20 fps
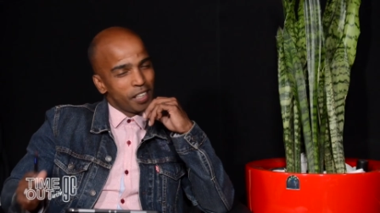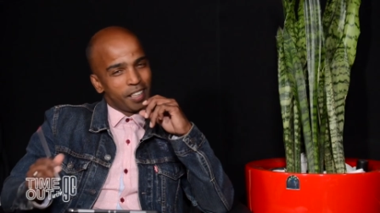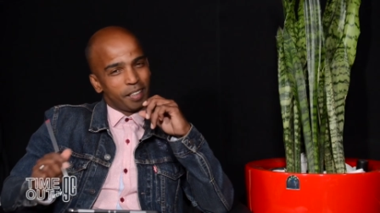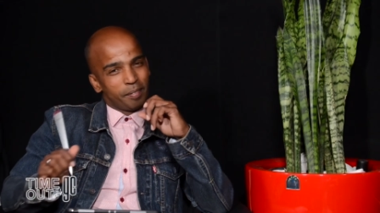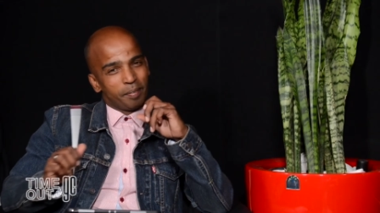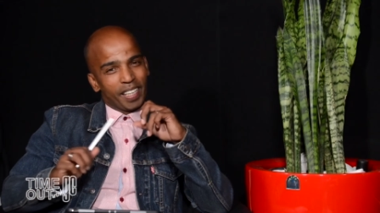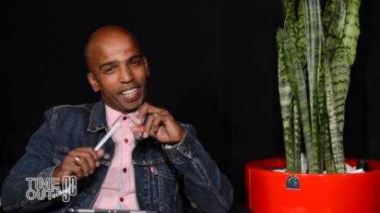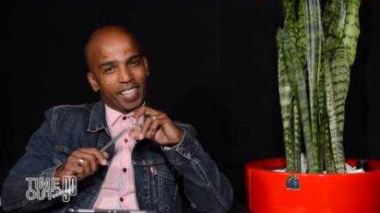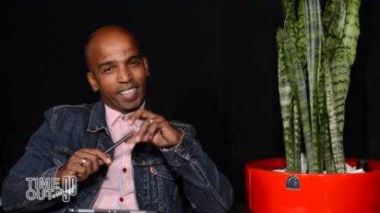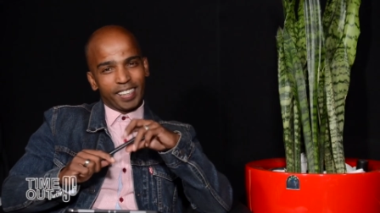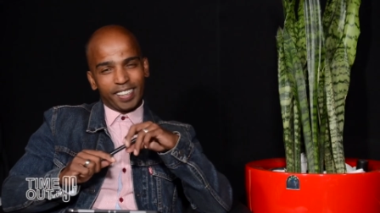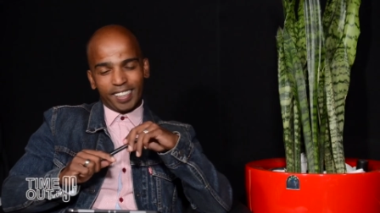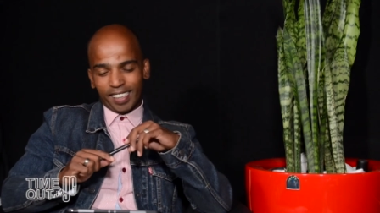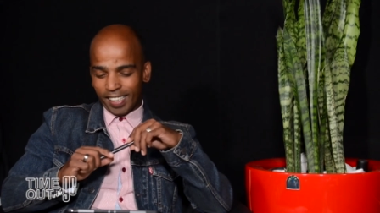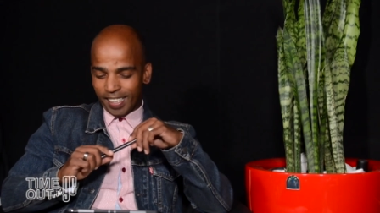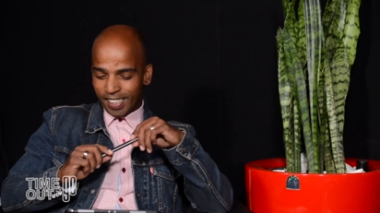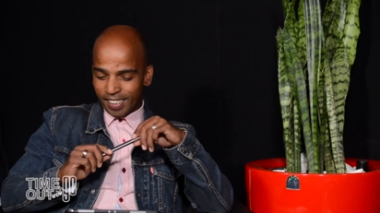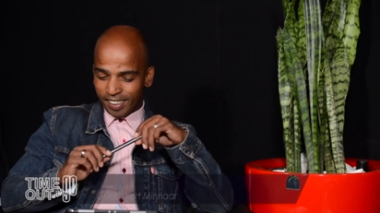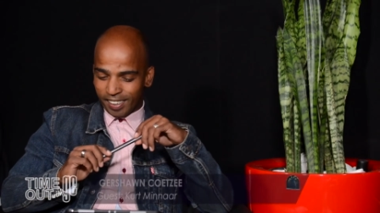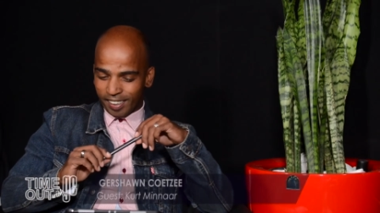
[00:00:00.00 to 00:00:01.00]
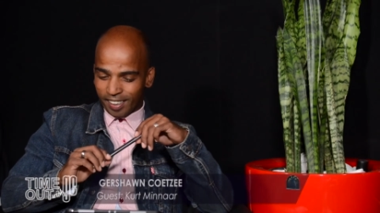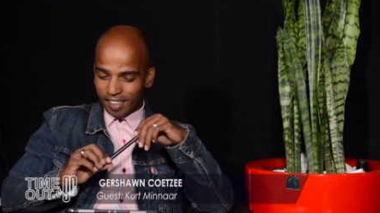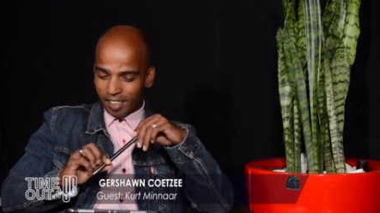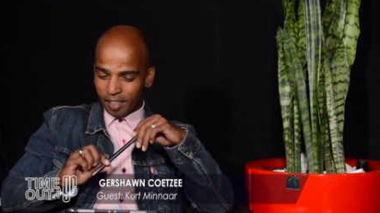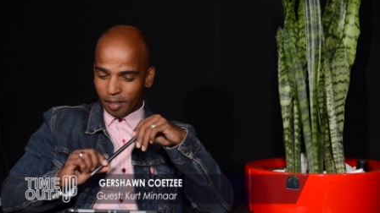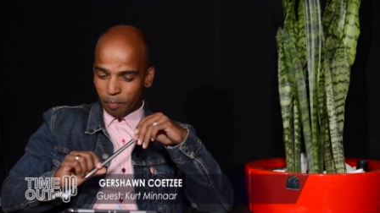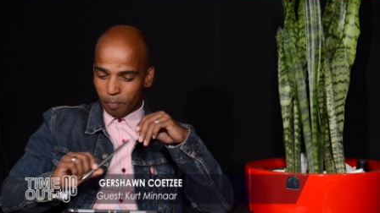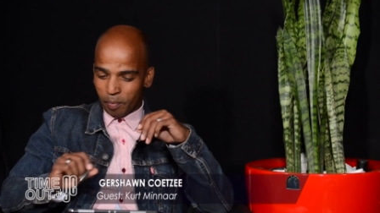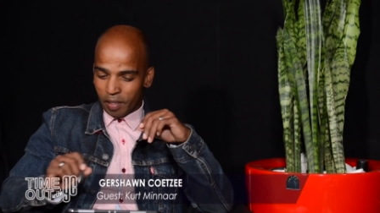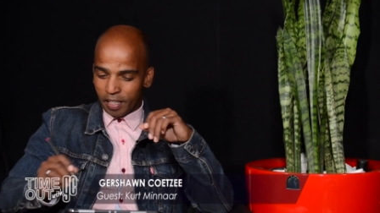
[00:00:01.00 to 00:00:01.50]
My guest is
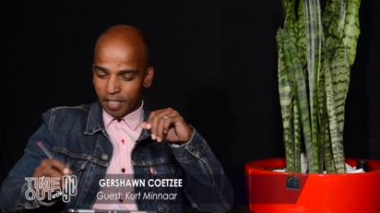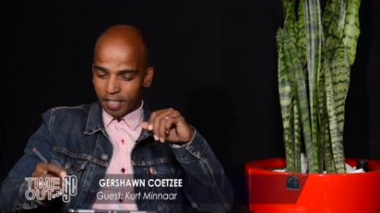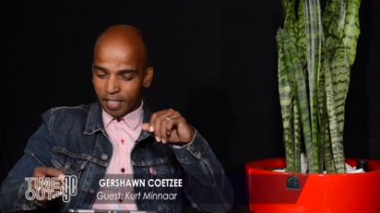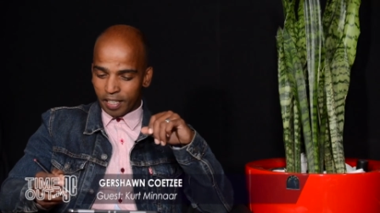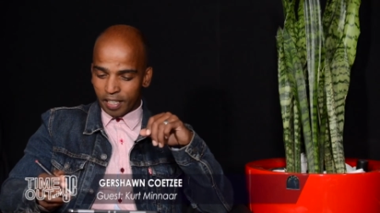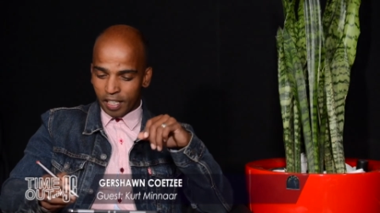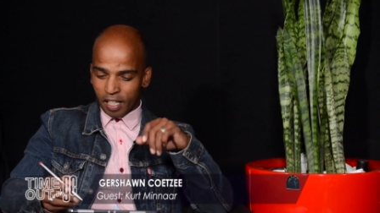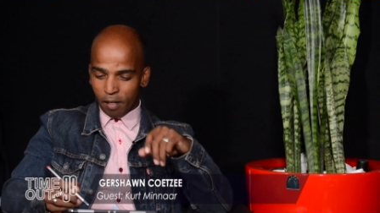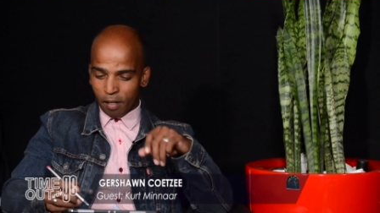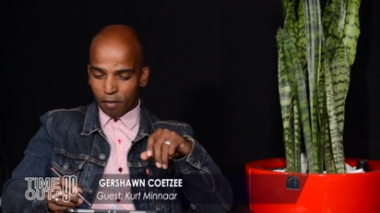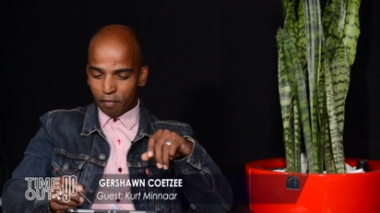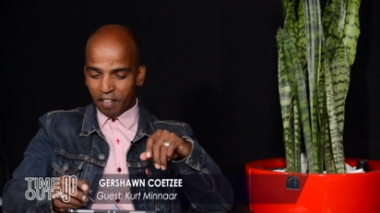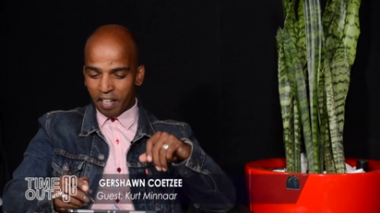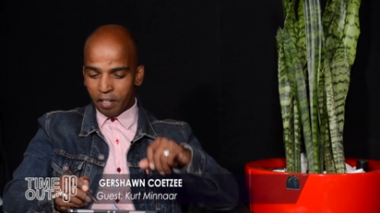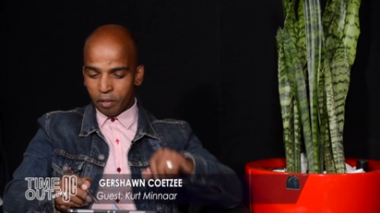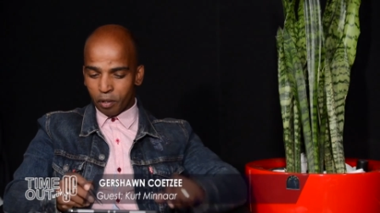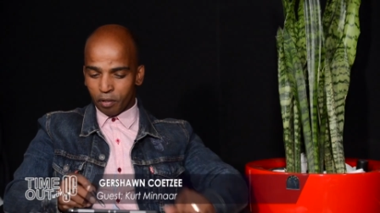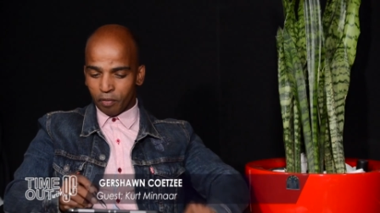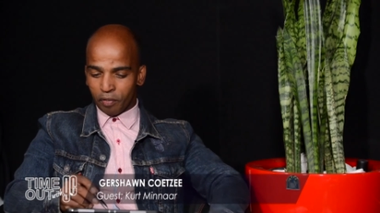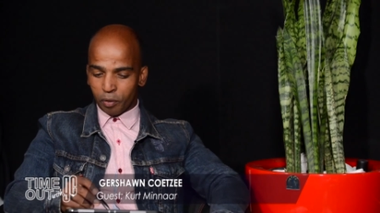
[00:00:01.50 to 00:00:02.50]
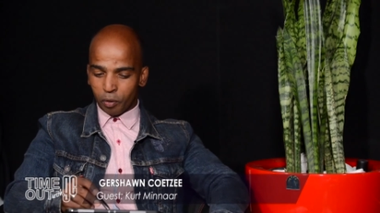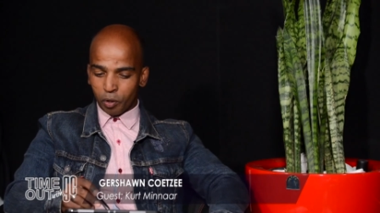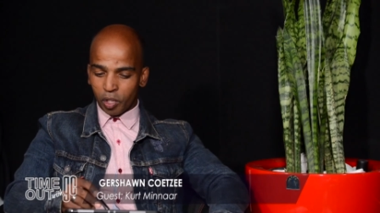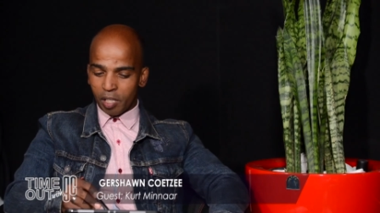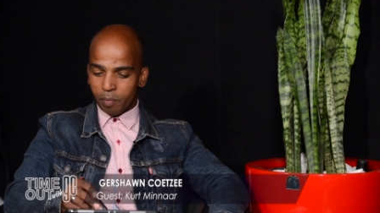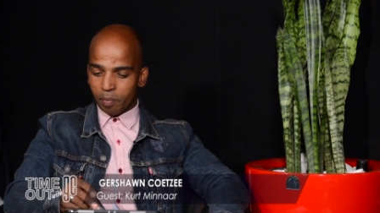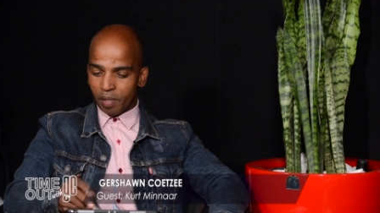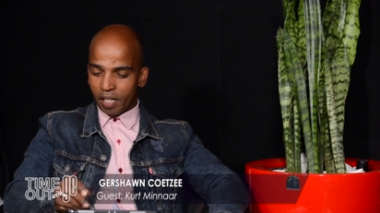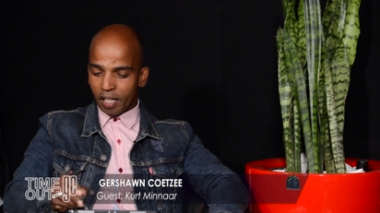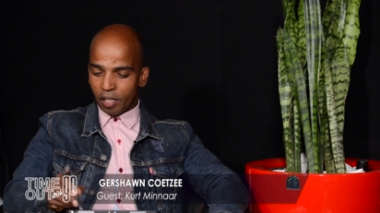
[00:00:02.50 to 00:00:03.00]
Kurt Minnaar, founder of
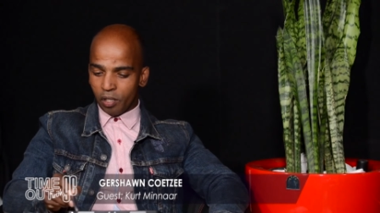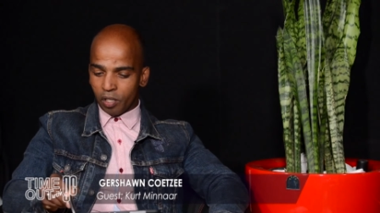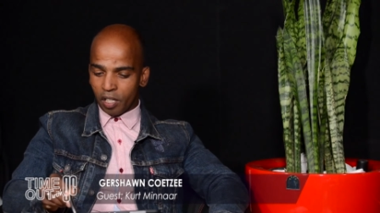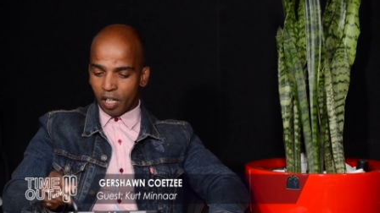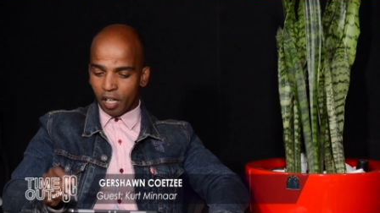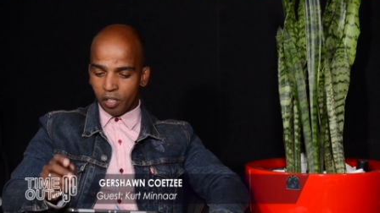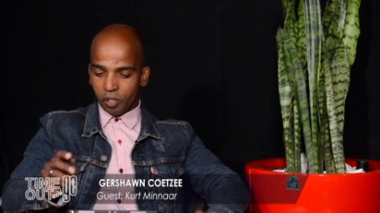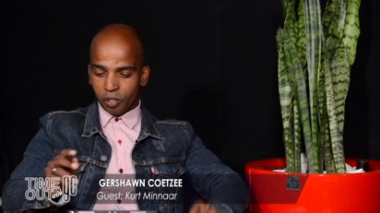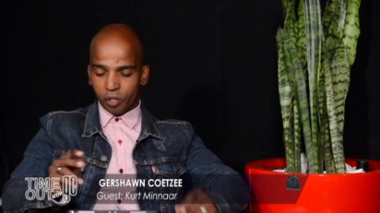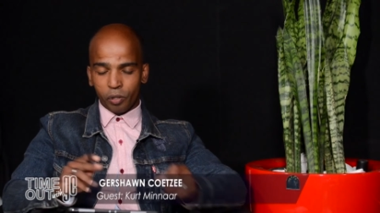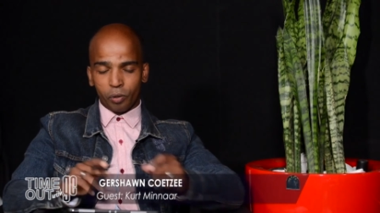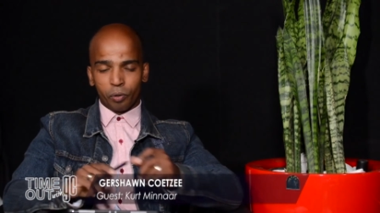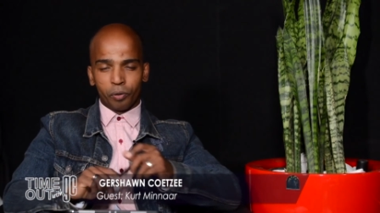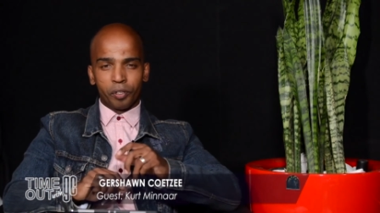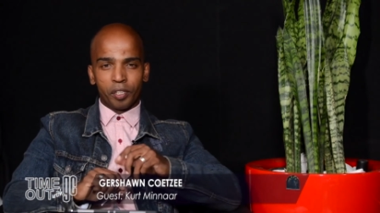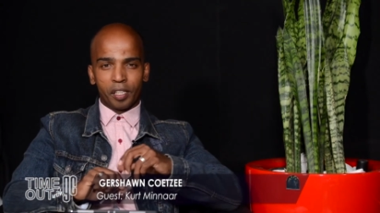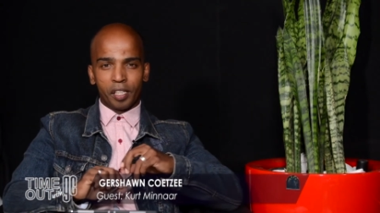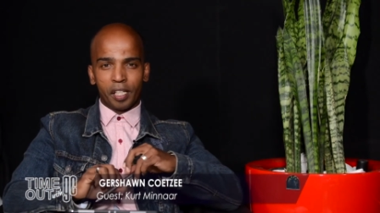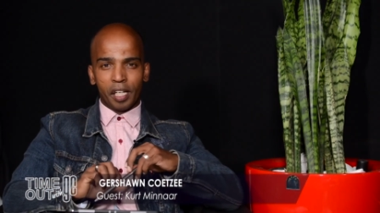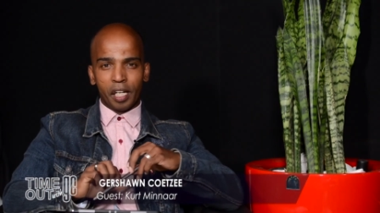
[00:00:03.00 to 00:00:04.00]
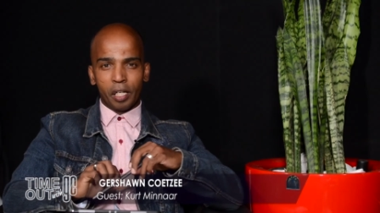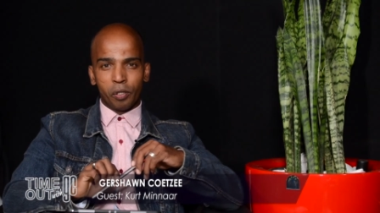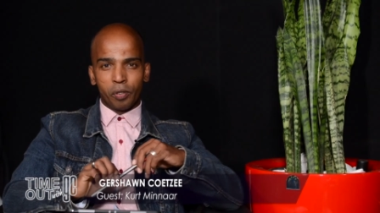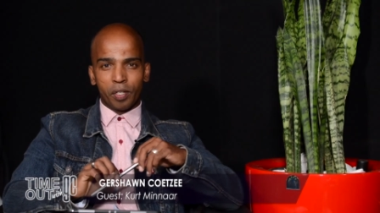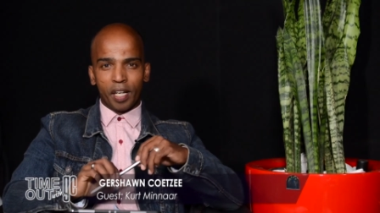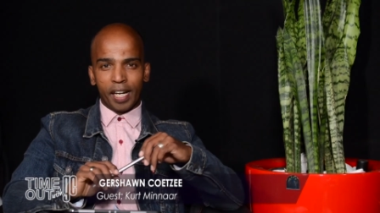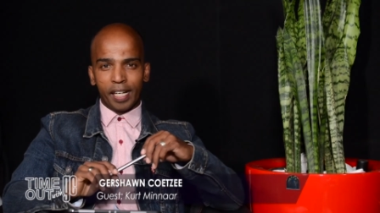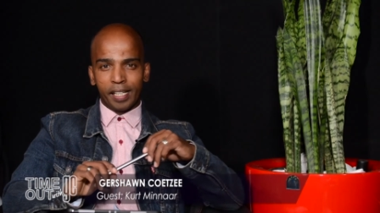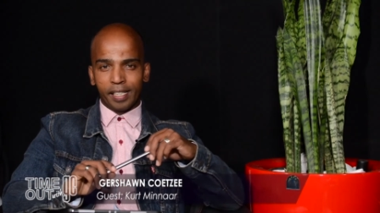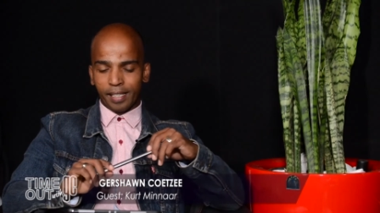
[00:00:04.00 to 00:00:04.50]
Dreamer Education, also an
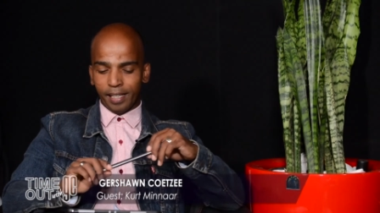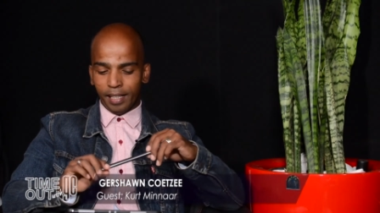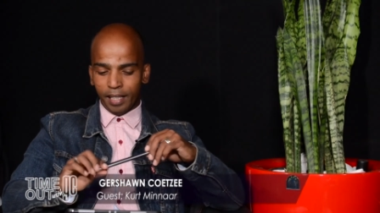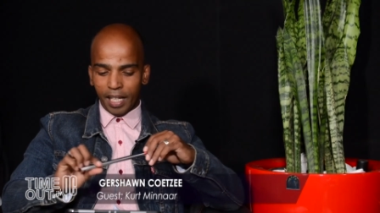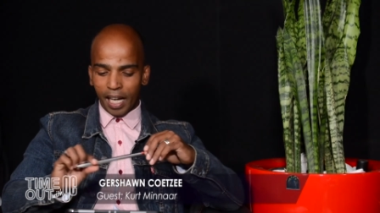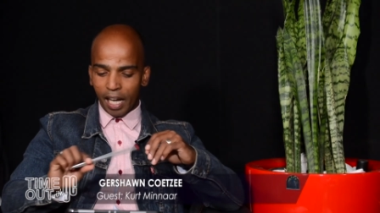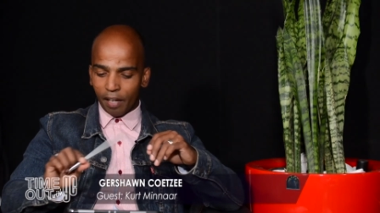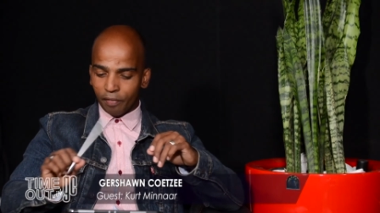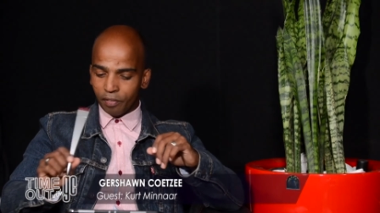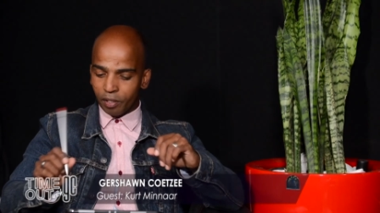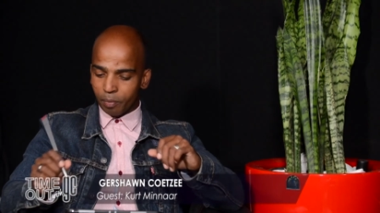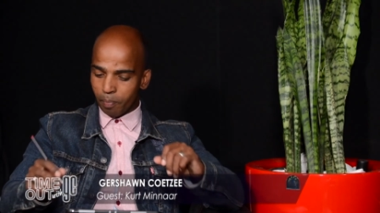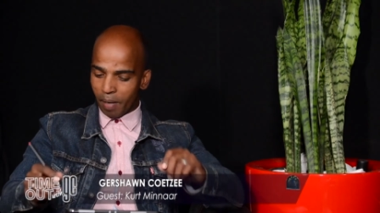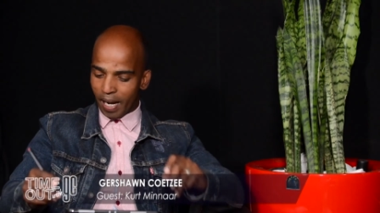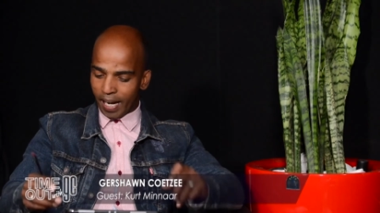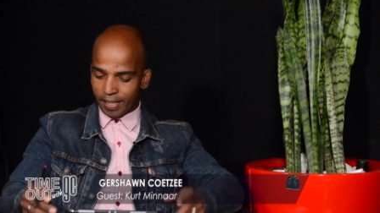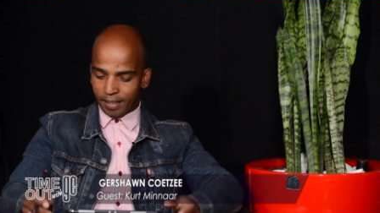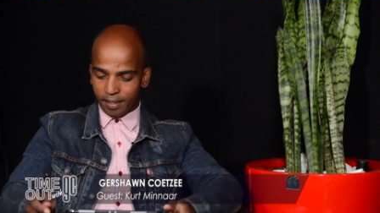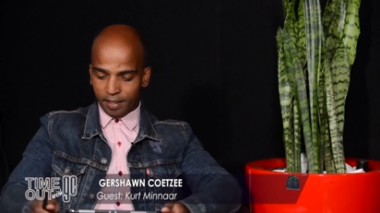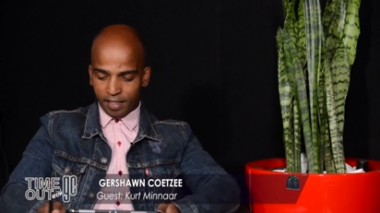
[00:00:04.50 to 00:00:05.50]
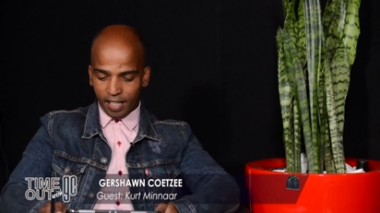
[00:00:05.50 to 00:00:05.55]
educator, loves maths.